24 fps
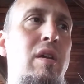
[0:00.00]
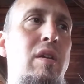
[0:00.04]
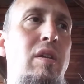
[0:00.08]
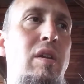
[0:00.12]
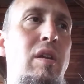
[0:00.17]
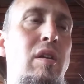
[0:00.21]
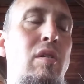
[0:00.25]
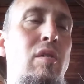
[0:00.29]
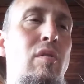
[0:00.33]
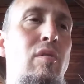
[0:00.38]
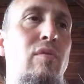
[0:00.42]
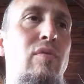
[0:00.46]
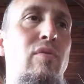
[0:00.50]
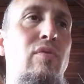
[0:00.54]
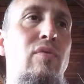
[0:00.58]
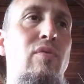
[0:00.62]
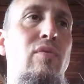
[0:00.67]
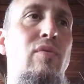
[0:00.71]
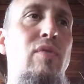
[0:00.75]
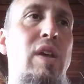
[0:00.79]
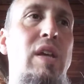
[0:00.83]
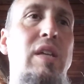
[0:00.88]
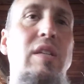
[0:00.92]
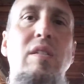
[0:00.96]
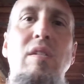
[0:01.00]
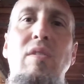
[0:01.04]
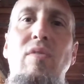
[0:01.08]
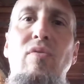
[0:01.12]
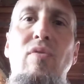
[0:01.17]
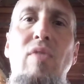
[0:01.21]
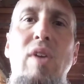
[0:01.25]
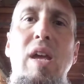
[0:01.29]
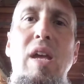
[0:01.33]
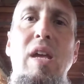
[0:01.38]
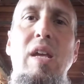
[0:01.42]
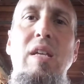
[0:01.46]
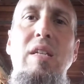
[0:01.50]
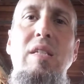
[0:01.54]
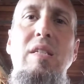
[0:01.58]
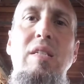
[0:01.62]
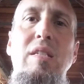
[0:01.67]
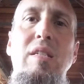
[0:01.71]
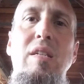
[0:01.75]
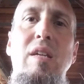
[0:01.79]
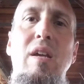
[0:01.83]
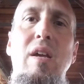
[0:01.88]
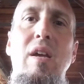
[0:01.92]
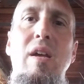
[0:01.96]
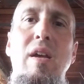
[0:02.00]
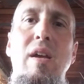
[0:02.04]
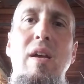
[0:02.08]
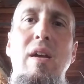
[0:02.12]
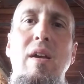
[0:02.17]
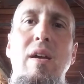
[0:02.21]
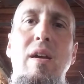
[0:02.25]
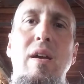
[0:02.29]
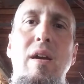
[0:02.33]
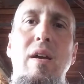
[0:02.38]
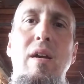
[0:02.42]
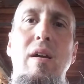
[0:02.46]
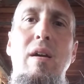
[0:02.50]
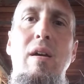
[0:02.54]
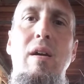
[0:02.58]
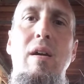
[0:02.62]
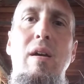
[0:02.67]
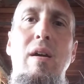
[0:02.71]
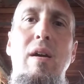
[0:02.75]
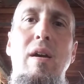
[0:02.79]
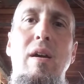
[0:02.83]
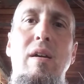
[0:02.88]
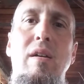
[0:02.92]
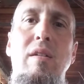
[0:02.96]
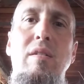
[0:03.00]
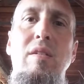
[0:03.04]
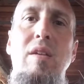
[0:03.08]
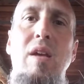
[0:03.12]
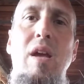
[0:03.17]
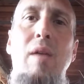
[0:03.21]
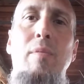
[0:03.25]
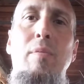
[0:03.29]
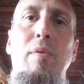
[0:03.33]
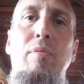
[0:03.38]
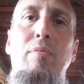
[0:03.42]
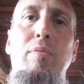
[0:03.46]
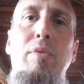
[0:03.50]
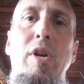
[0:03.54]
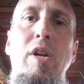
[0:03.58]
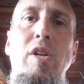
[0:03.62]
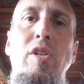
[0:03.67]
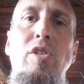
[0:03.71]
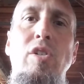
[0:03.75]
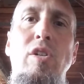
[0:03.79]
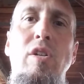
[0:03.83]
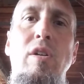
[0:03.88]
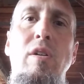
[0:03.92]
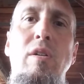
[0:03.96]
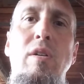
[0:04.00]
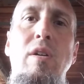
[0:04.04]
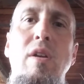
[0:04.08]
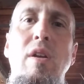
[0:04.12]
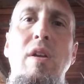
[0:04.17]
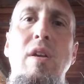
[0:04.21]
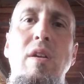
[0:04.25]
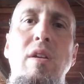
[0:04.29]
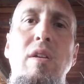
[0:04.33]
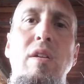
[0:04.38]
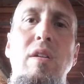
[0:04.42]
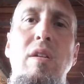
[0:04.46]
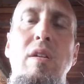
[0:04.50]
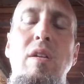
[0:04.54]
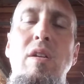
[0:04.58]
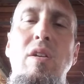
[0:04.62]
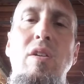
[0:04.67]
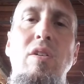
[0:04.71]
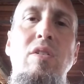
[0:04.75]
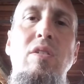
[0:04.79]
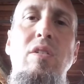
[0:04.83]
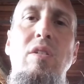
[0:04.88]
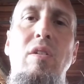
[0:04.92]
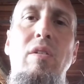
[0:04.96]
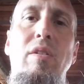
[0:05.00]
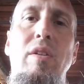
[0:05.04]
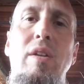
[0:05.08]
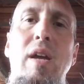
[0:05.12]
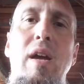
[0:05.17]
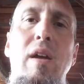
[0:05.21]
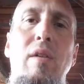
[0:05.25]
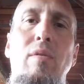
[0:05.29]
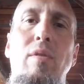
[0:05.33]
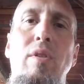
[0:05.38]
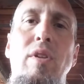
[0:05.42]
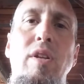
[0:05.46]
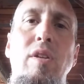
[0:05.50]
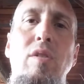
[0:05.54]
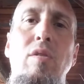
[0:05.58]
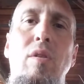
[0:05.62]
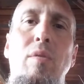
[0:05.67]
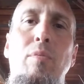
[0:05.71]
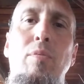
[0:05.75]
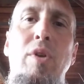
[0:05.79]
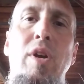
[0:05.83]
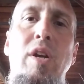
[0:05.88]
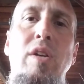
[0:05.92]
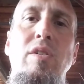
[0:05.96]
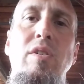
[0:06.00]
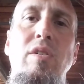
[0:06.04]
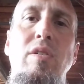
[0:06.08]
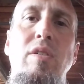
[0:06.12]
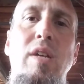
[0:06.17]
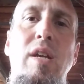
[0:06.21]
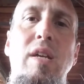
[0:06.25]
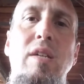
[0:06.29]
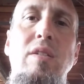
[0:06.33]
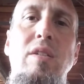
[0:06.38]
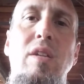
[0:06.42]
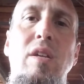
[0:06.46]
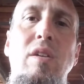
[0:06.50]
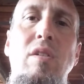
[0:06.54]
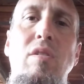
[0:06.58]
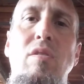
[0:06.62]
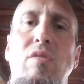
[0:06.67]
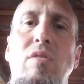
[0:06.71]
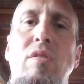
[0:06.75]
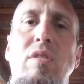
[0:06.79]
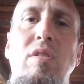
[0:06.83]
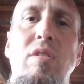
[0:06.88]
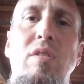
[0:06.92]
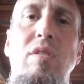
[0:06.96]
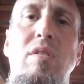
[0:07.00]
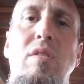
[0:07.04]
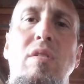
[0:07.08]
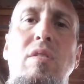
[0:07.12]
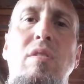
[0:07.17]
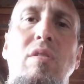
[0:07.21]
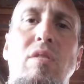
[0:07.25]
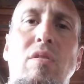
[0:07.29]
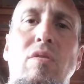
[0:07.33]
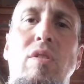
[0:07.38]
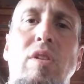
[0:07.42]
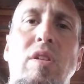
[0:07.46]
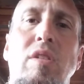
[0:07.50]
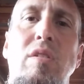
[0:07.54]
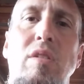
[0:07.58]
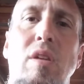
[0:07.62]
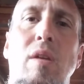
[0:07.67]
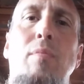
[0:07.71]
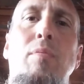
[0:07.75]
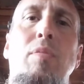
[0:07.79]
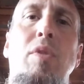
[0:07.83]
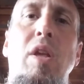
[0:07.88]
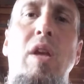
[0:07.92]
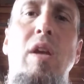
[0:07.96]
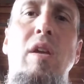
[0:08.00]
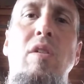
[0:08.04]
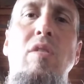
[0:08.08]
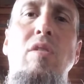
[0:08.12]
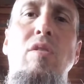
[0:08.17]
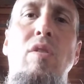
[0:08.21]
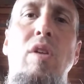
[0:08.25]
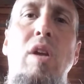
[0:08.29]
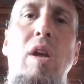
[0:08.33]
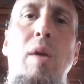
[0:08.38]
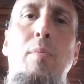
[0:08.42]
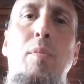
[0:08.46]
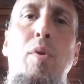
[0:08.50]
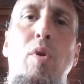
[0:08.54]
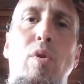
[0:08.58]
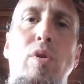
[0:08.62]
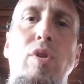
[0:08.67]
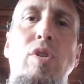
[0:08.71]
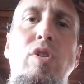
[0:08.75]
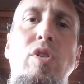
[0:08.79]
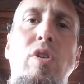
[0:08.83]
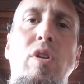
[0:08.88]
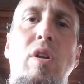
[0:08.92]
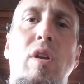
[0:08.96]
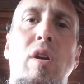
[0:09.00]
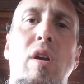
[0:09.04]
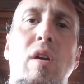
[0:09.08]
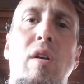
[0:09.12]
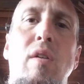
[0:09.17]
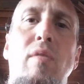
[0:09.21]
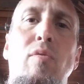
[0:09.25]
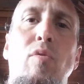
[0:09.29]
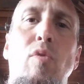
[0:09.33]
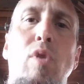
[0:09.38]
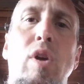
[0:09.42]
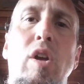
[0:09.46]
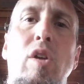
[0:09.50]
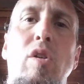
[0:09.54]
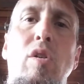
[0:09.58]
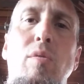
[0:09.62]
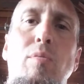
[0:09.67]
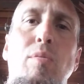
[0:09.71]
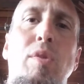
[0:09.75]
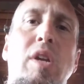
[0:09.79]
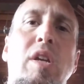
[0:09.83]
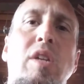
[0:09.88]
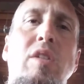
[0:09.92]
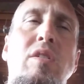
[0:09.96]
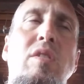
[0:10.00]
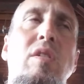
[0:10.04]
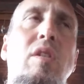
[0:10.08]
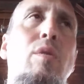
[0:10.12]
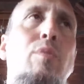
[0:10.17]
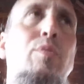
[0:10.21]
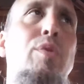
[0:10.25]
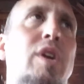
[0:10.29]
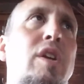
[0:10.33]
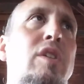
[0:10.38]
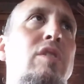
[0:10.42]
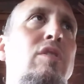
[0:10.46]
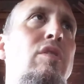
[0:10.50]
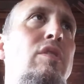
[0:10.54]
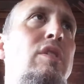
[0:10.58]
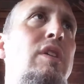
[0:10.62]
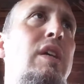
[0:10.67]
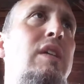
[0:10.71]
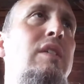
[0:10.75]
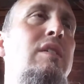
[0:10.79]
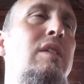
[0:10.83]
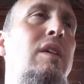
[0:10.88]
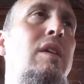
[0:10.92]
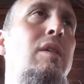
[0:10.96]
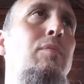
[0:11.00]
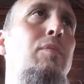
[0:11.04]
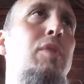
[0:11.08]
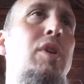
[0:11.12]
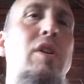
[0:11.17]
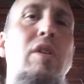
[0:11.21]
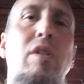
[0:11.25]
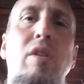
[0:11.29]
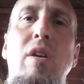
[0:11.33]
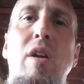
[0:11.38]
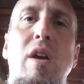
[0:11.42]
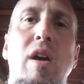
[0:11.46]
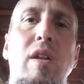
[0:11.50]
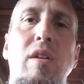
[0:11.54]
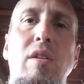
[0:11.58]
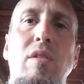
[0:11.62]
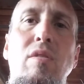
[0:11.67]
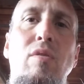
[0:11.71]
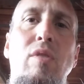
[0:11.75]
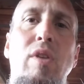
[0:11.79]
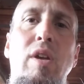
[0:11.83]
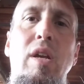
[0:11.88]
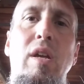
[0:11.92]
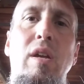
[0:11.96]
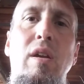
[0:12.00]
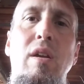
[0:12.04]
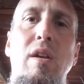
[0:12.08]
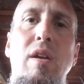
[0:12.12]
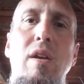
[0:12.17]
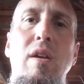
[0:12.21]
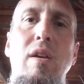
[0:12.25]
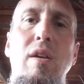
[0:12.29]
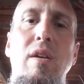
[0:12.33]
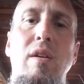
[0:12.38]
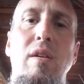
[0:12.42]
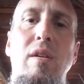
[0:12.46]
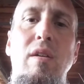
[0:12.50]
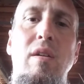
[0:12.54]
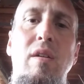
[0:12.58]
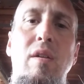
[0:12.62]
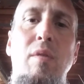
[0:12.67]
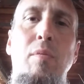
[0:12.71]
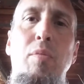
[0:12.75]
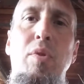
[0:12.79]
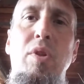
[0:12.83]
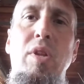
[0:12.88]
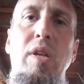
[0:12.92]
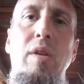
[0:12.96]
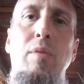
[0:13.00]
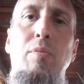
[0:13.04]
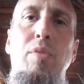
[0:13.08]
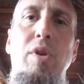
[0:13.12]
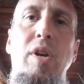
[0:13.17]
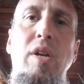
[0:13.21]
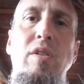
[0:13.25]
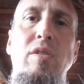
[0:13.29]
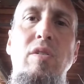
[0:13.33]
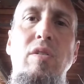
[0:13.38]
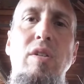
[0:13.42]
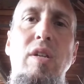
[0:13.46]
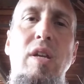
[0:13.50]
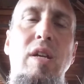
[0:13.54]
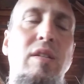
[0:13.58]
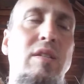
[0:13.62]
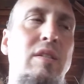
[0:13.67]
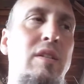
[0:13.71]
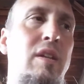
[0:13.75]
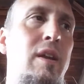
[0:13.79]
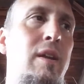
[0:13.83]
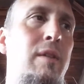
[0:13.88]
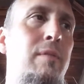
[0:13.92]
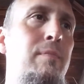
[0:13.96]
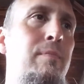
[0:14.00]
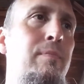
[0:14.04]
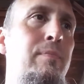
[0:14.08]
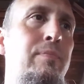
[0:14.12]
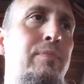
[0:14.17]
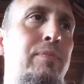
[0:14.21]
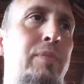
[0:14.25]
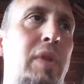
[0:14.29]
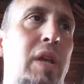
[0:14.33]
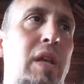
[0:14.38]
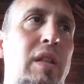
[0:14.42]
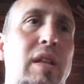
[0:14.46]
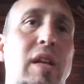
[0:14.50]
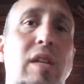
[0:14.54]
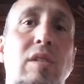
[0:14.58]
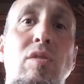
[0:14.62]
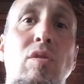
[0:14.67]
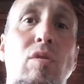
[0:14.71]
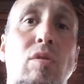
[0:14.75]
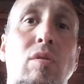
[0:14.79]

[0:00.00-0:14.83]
you know, face-to-face type of pressure, you're still not really doing pressure testing. You're doing something. You're doing a portion of what could be considered pressure testing, but you're not doing complete pressure testing. And that's